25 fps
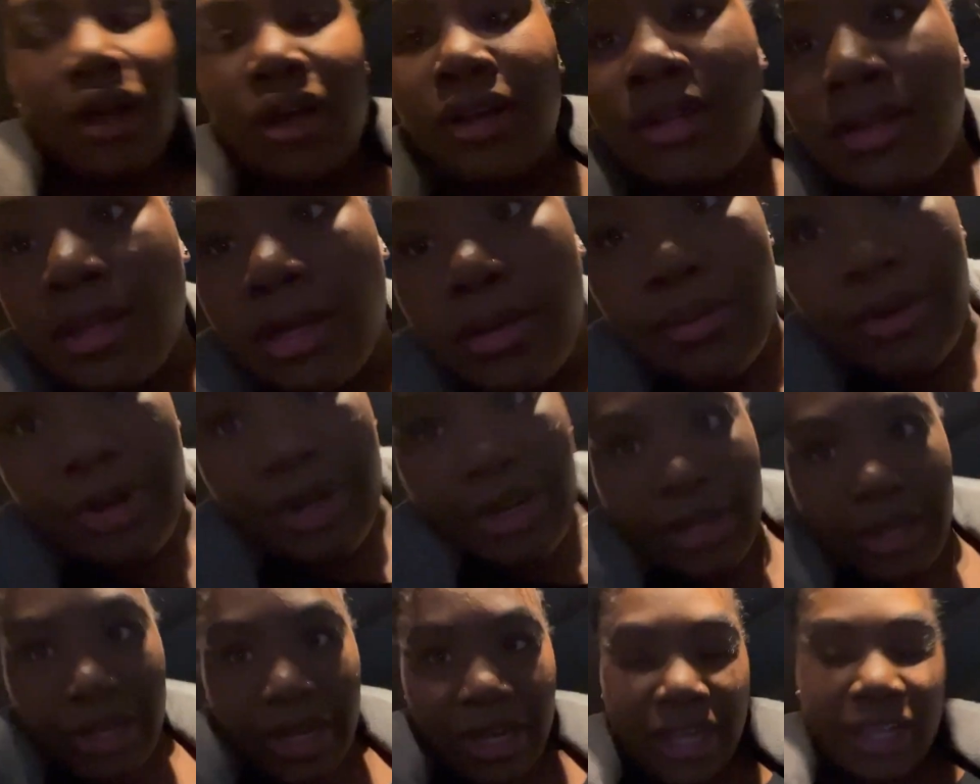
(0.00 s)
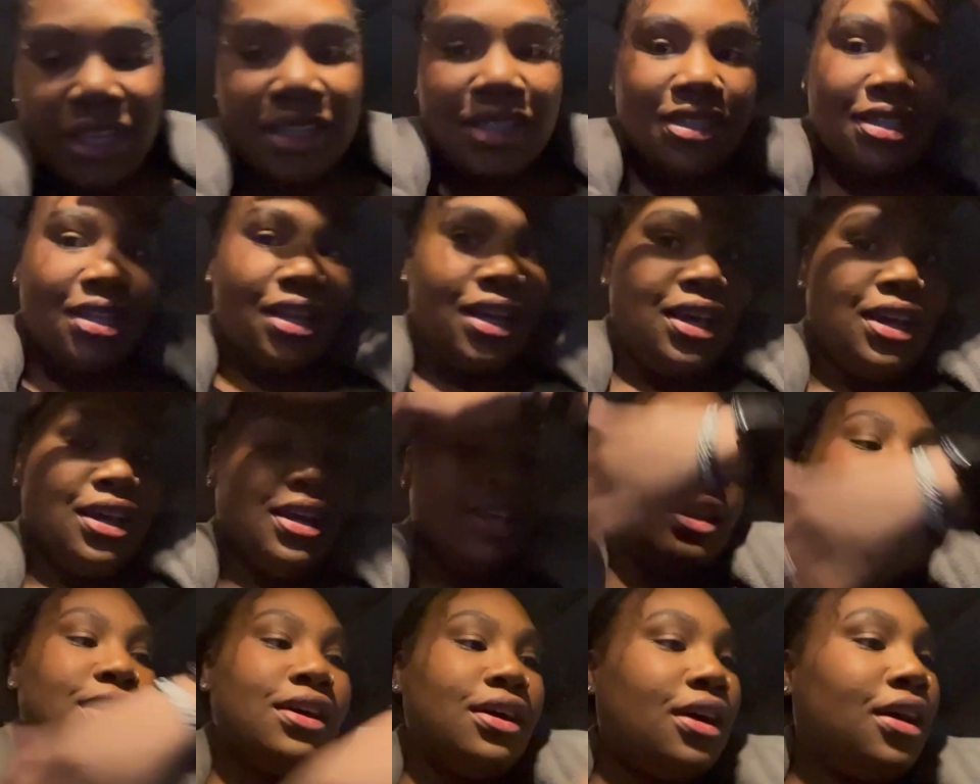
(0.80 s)
Good morning, you guys.
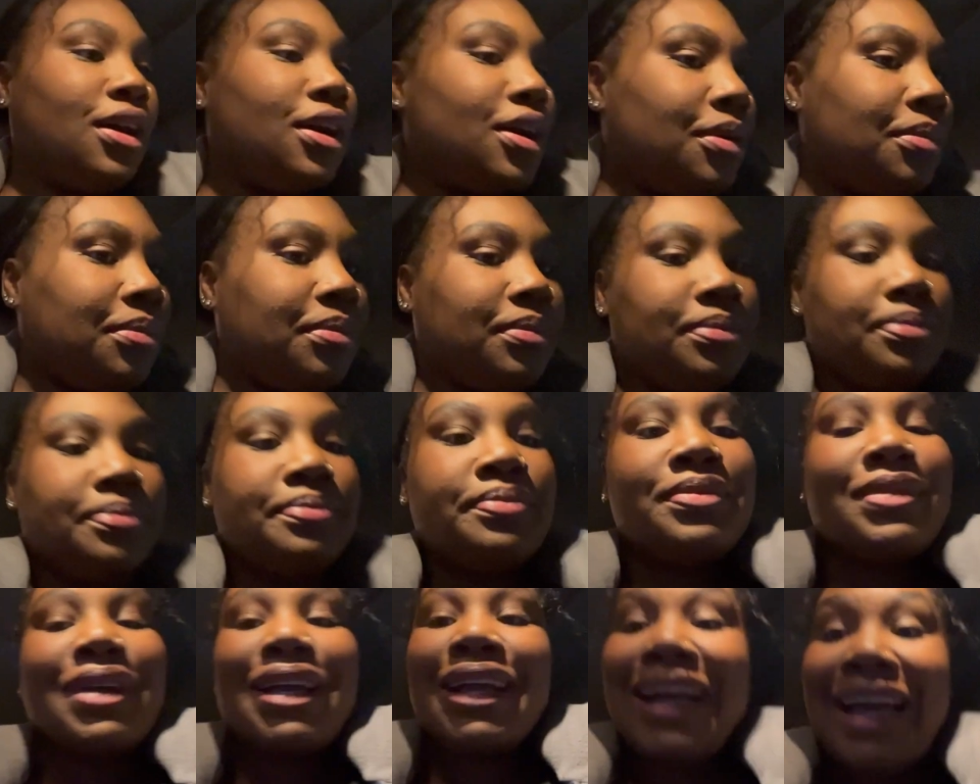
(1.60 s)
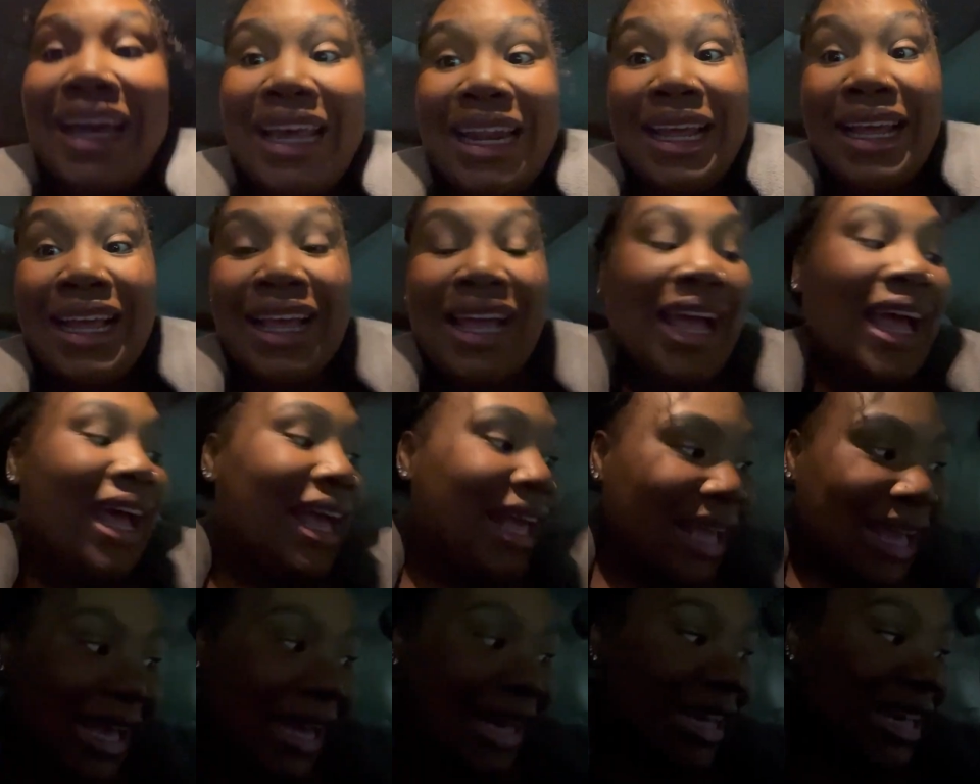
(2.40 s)
Gotta
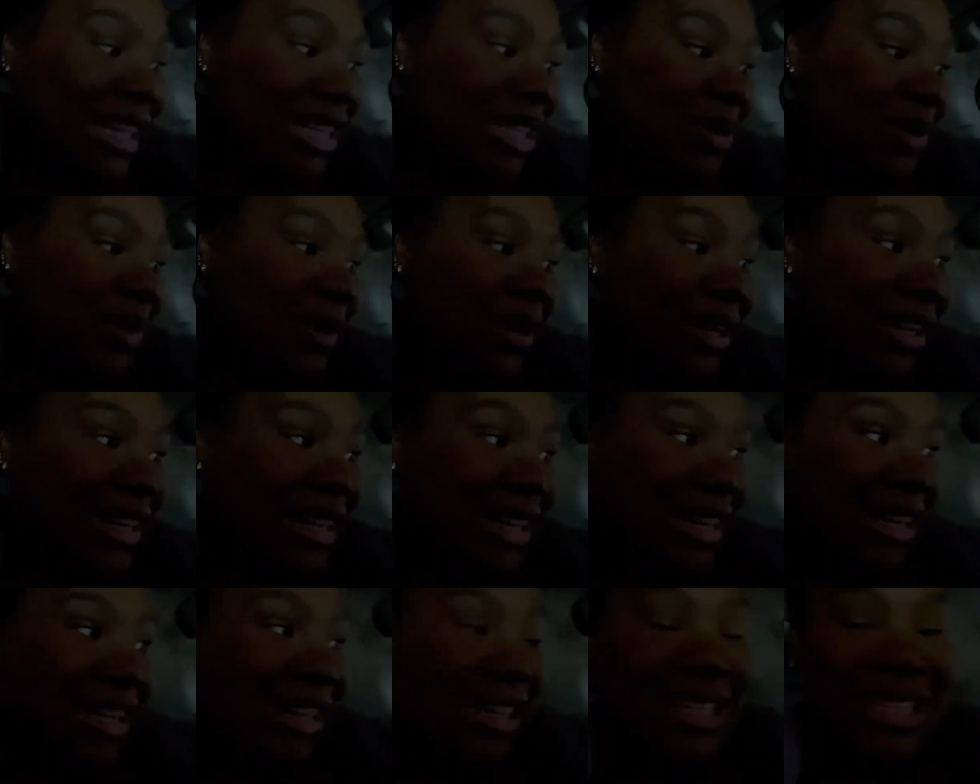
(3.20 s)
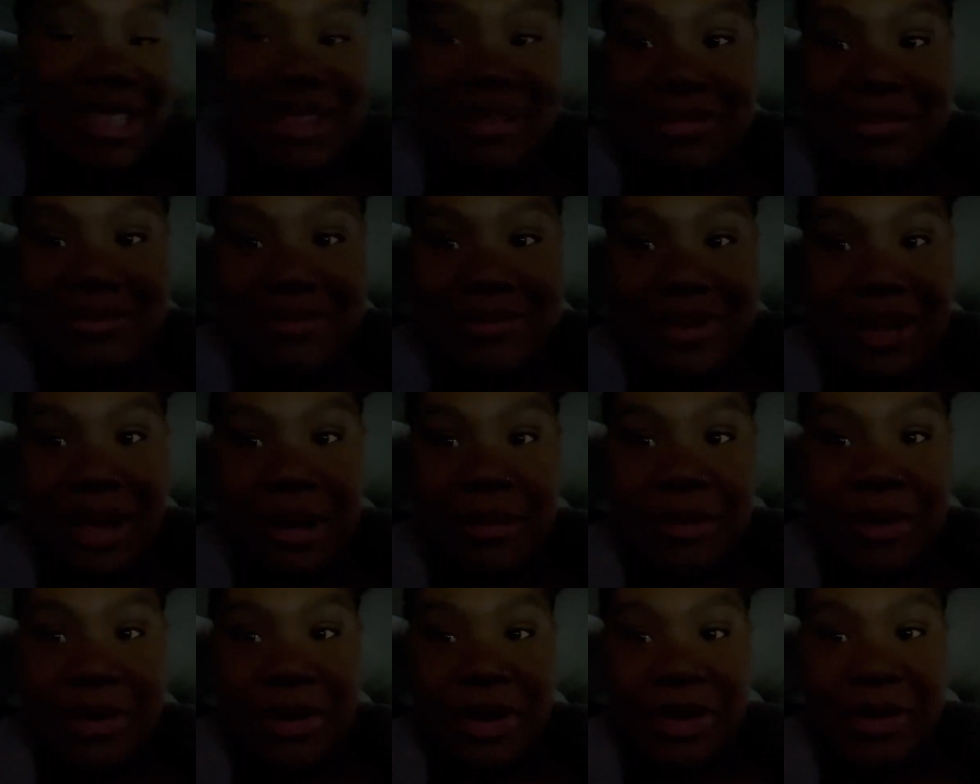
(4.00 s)
get to work. I'm
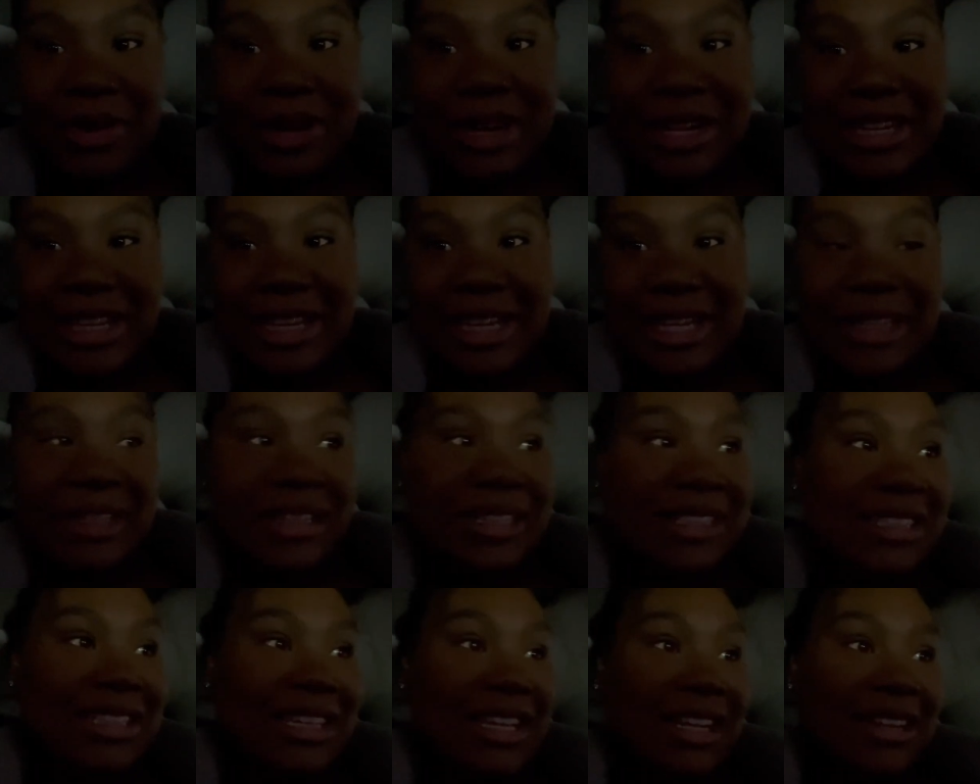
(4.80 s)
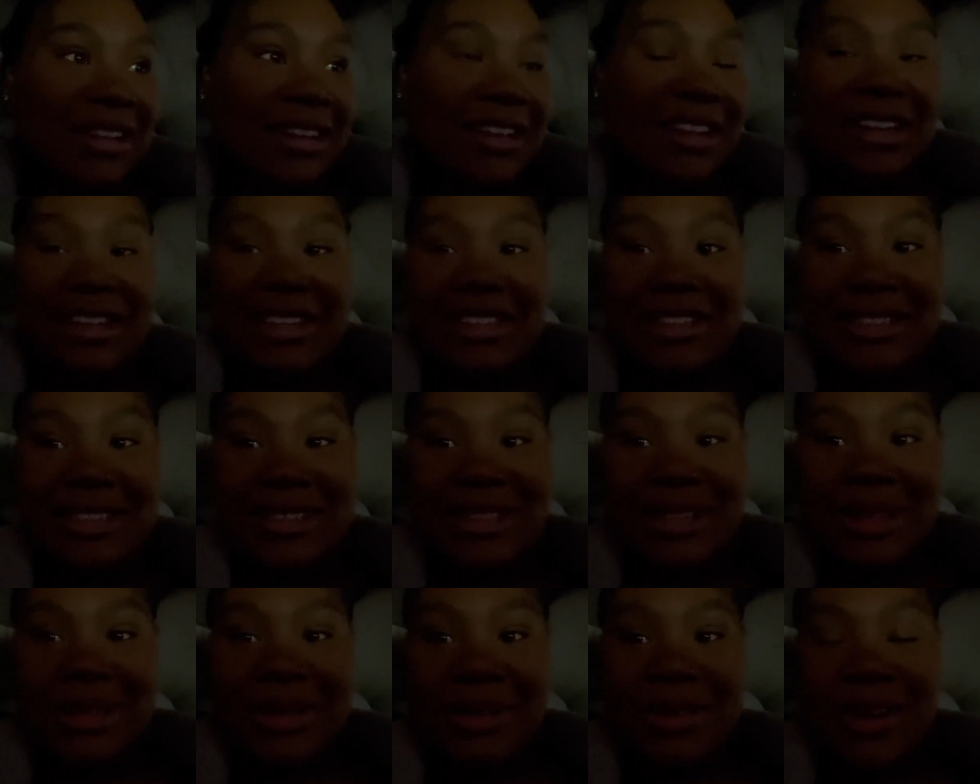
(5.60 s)
already running late. It's 8 o'clock.
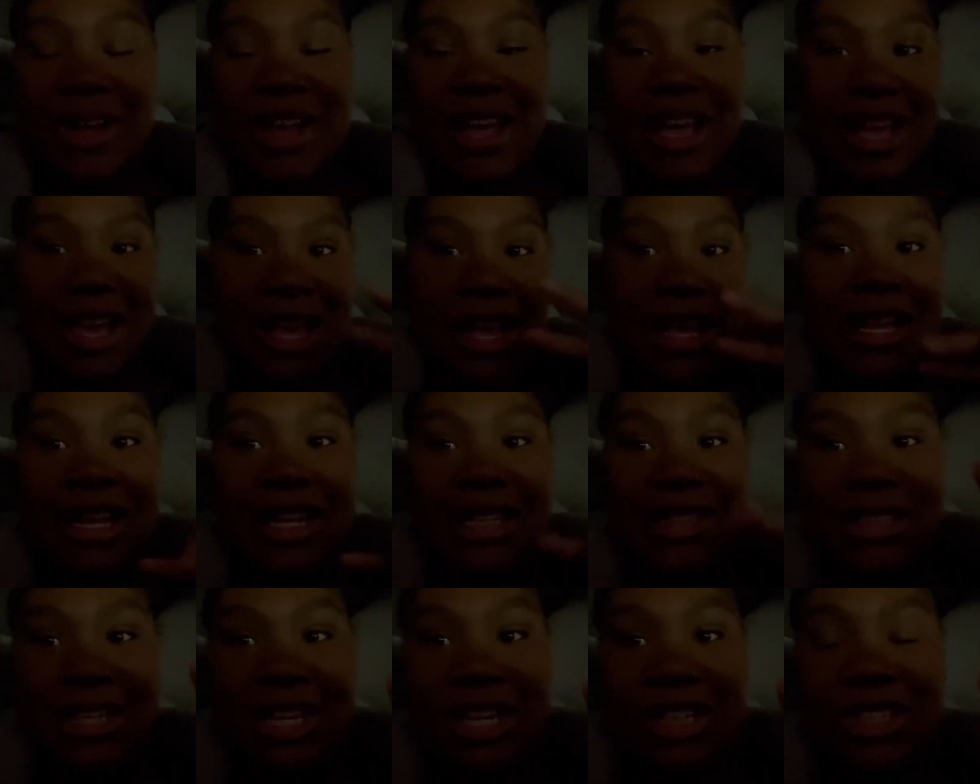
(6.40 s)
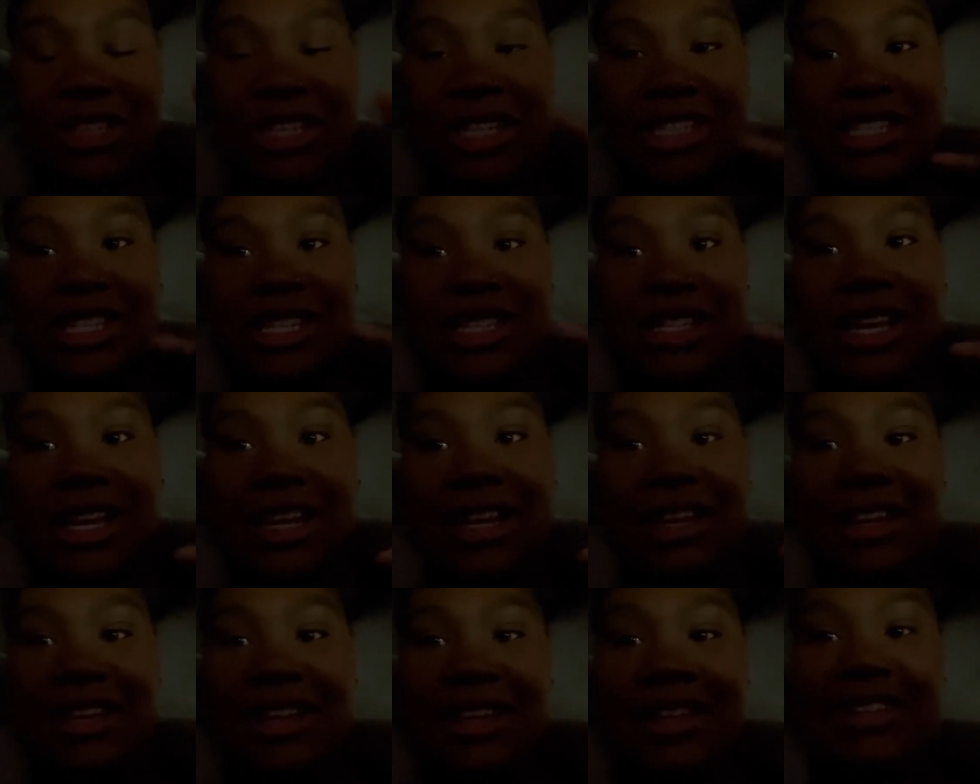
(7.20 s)
So talk to you guys in a
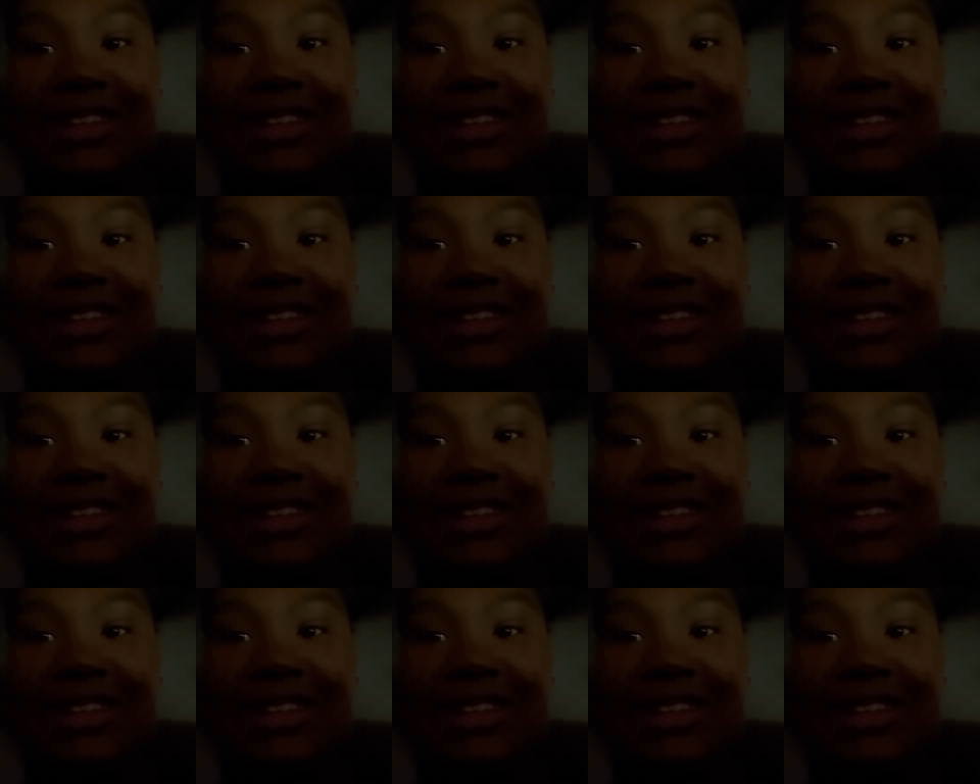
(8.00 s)
second.